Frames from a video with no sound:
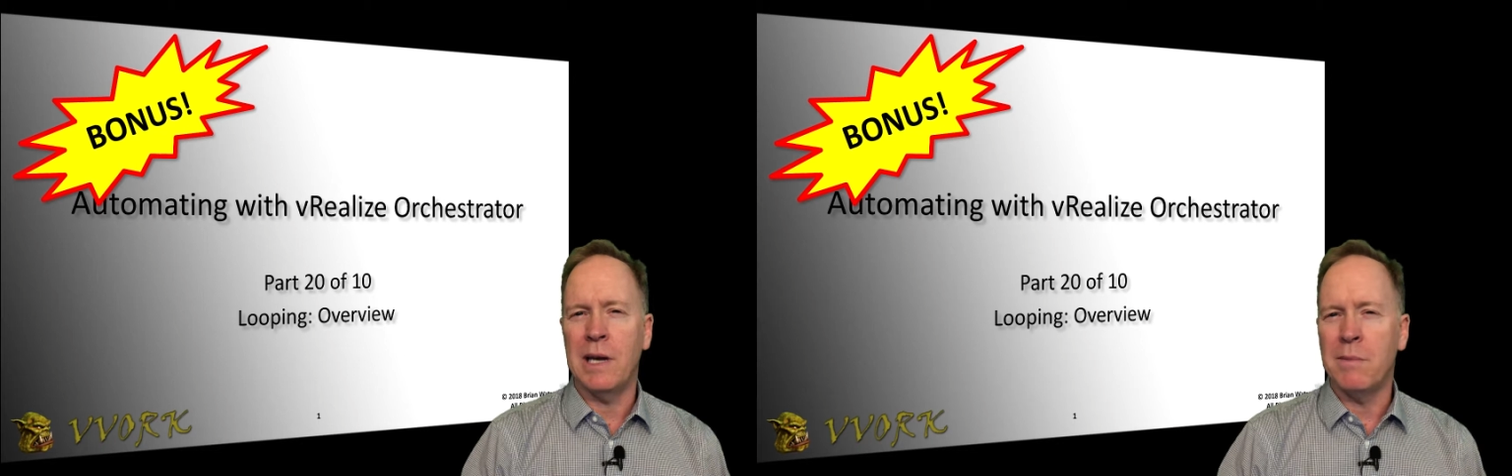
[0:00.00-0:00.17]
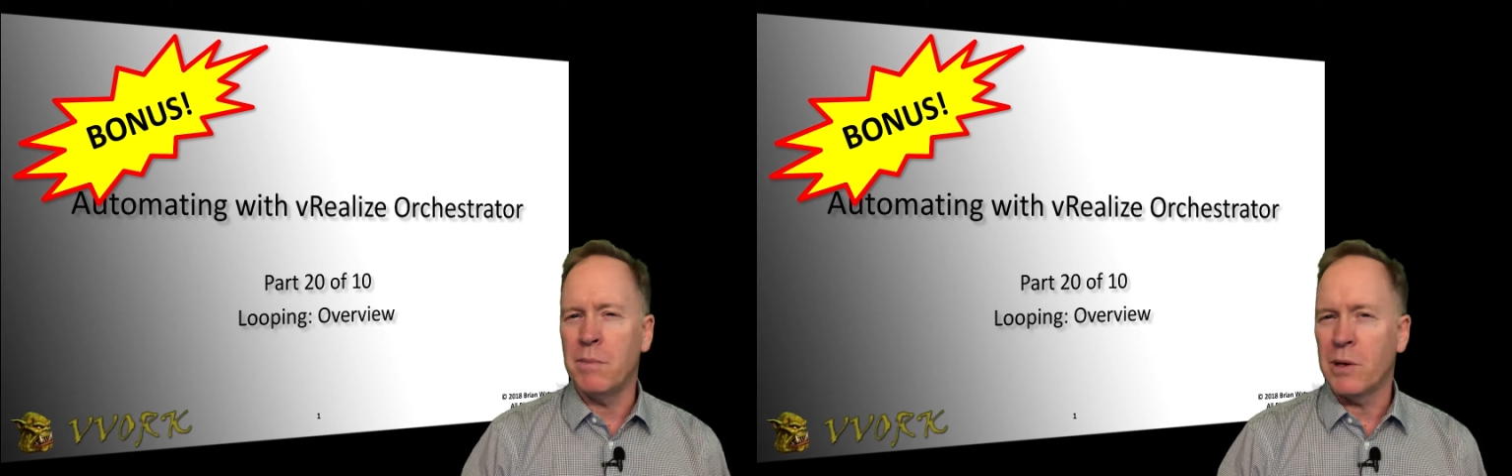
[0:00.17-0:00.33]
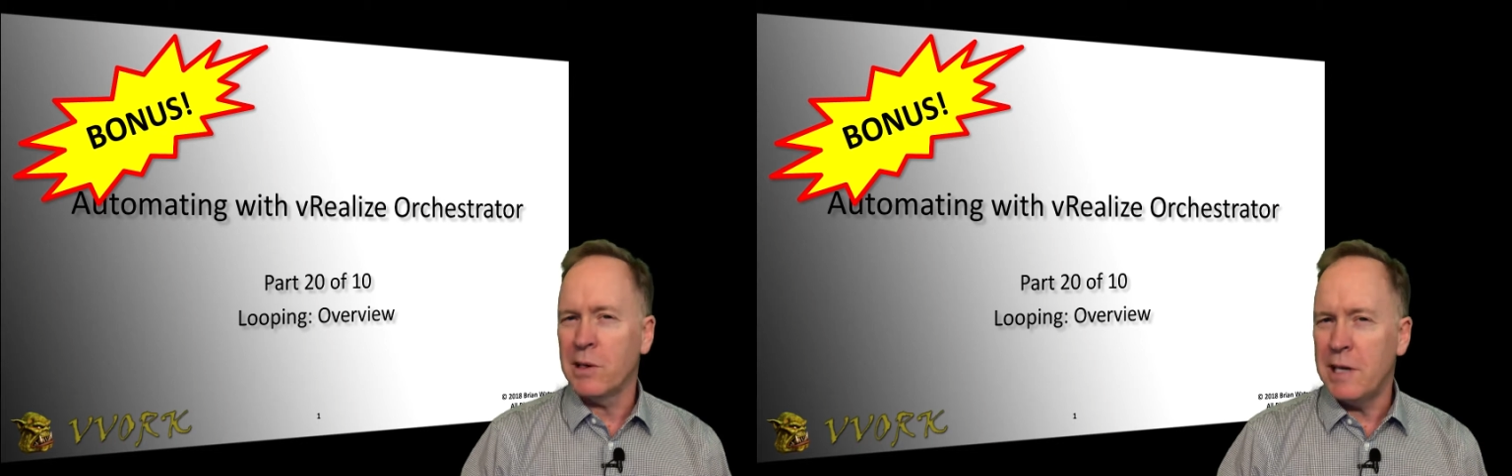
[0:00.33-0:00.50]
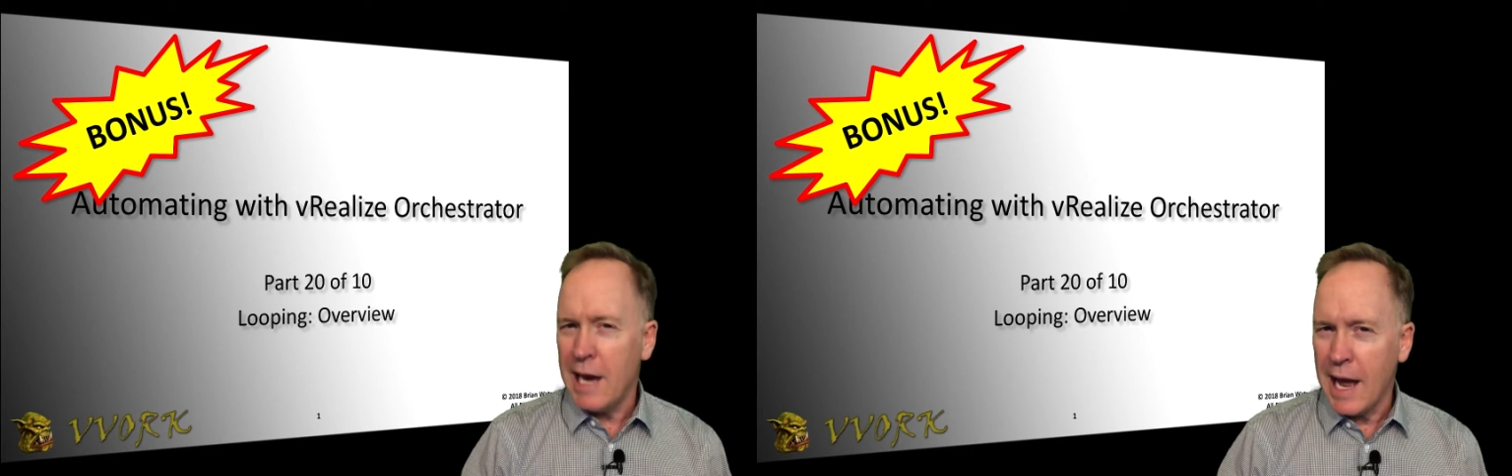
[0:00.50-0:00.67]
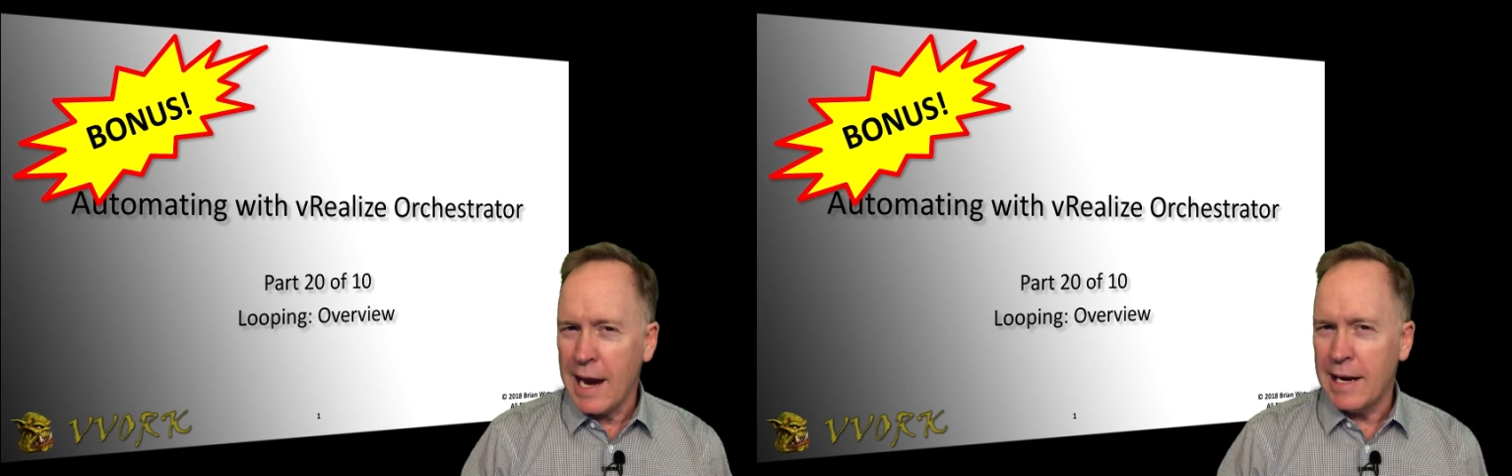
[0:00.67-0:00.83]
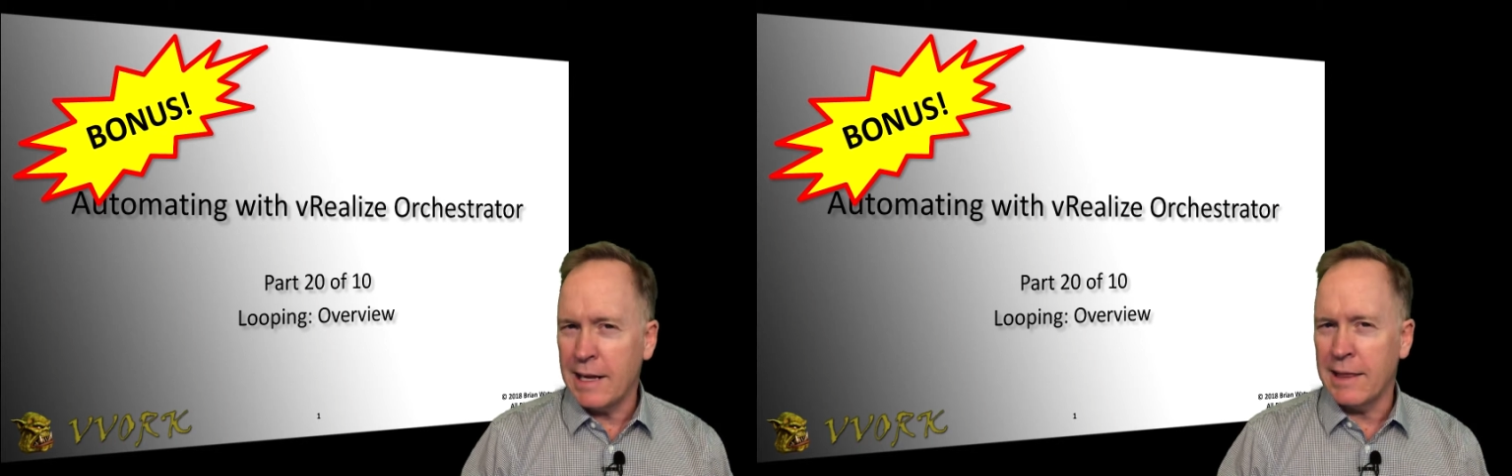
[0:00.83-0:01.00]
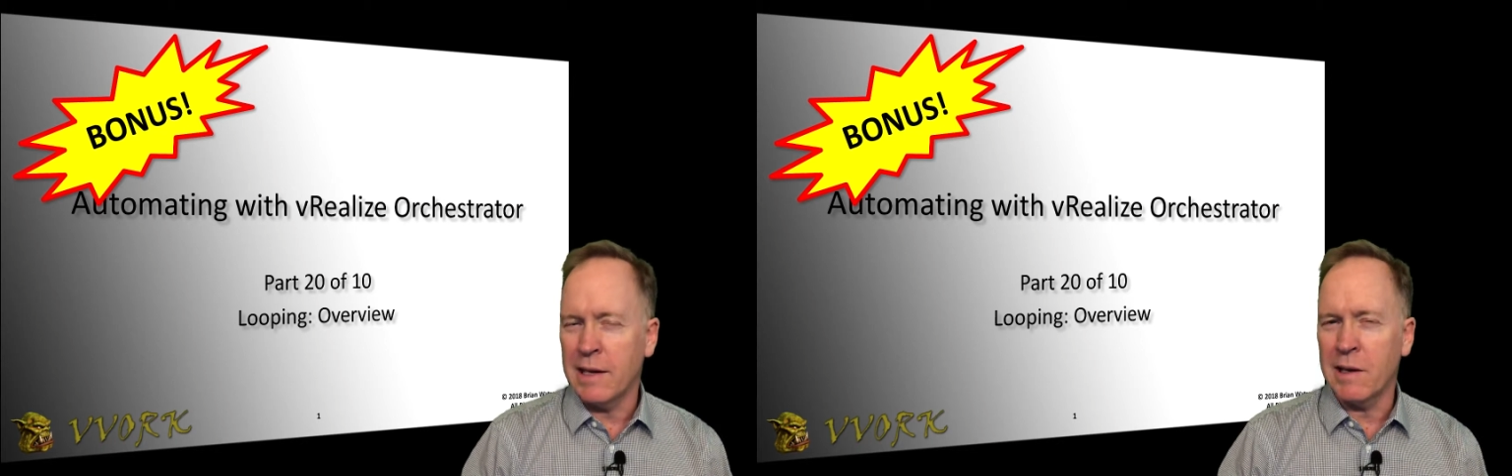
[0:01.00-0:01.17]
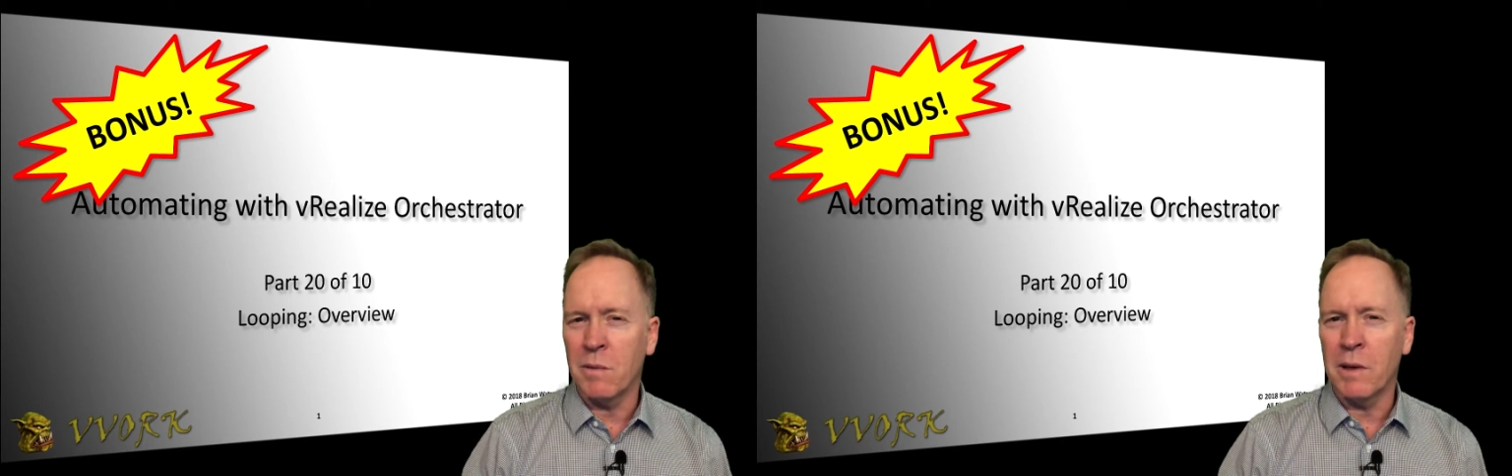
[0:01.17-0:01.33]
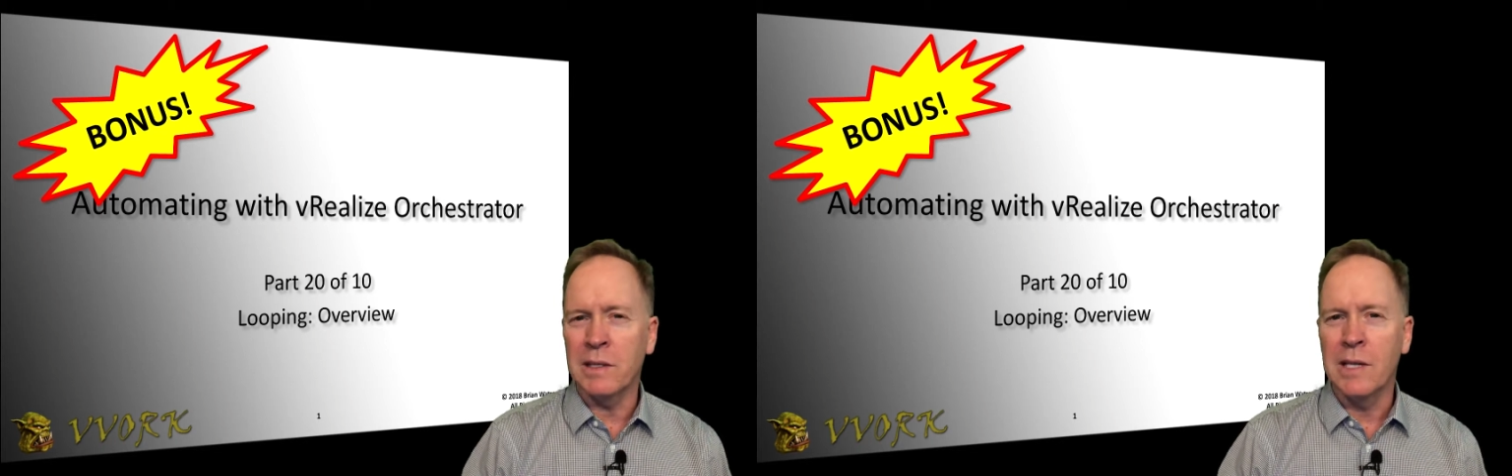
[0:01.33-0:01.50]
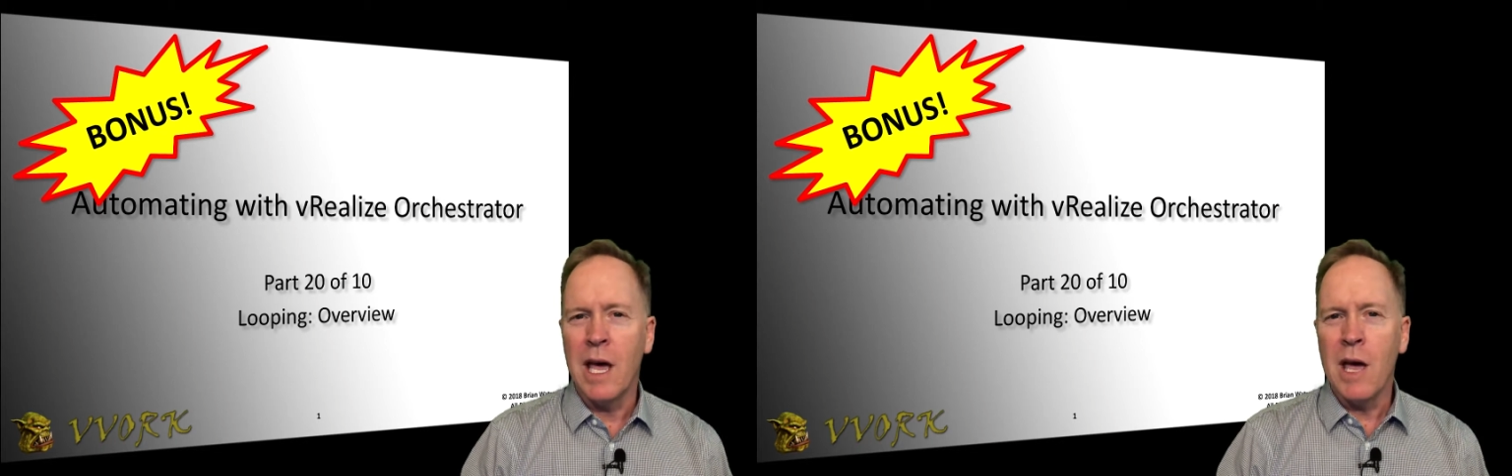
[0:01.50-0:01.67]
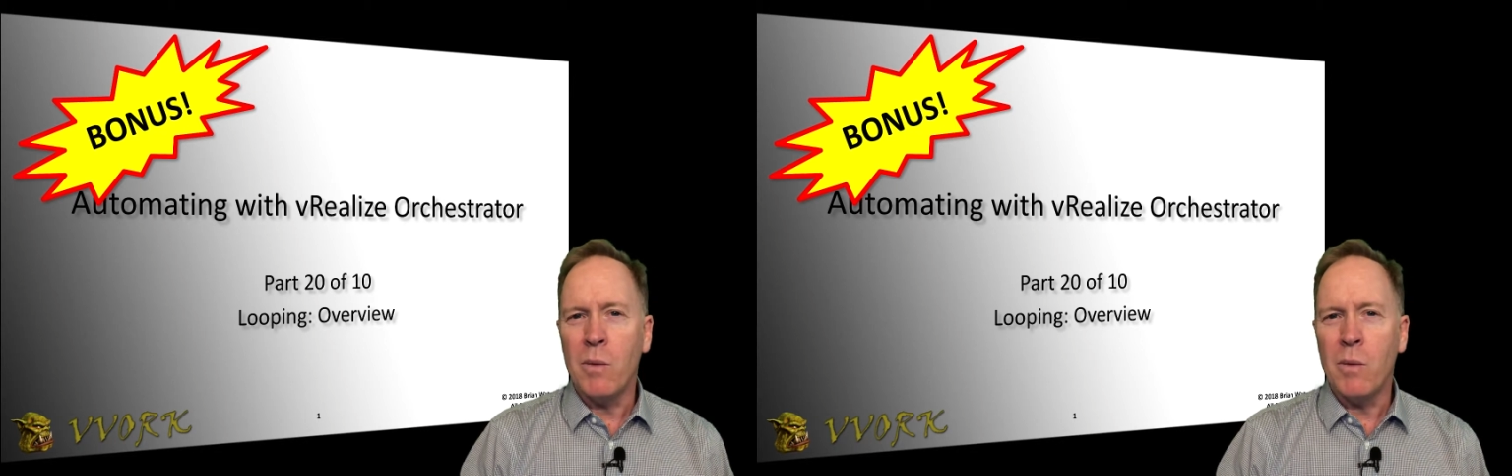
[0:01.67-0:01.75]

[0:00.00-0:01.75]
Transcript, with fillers: number 9, I think it was,